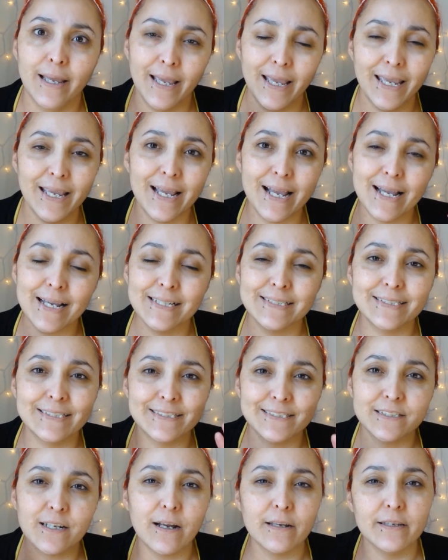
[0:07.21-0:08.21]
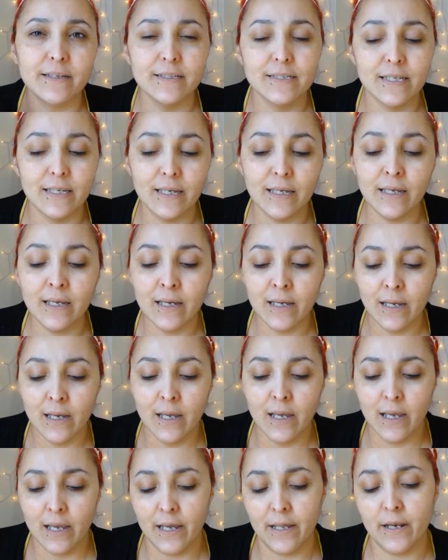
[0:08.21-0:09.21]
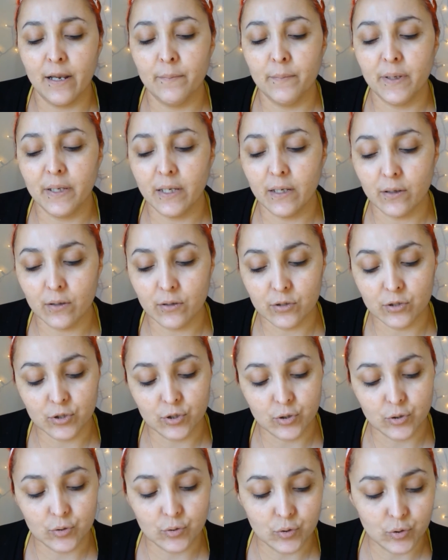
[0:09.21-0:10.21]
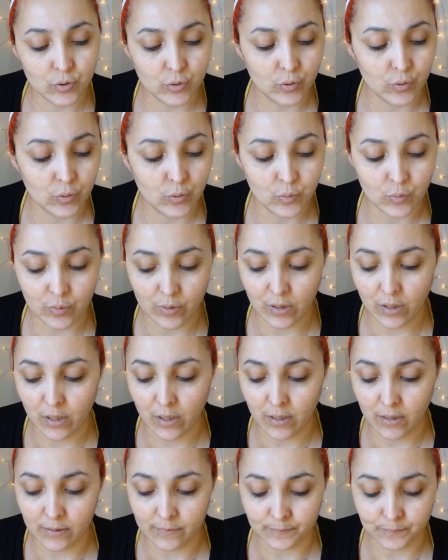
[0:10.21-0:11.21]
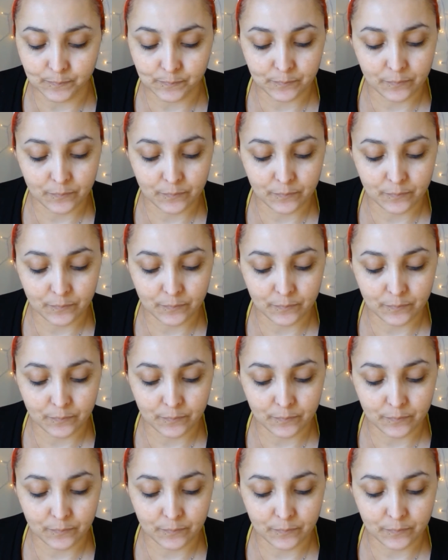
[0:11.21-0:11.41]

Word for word: Hey guys, it's Tanya D, and I'm here to do a